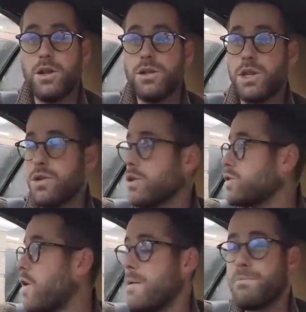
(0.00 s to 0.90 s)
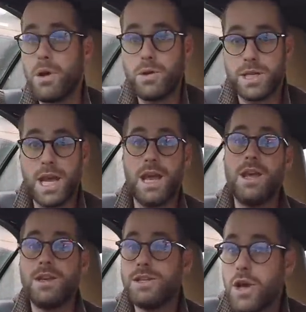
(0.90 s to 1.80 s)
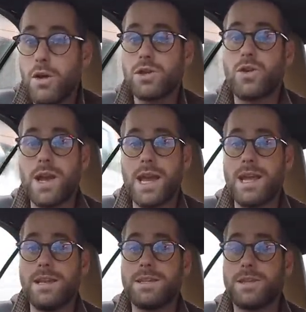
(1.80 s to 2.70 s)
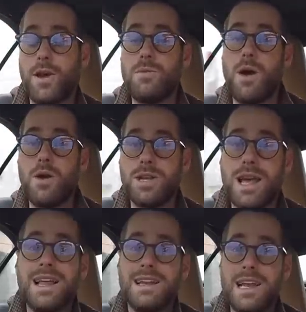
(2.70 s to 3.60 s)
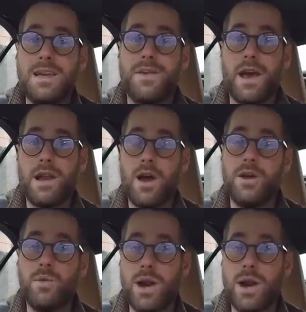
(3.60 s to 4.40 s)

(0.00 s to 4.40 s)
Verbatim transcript: do not try and boost it, don't try and get it into tow mode, leave it alone.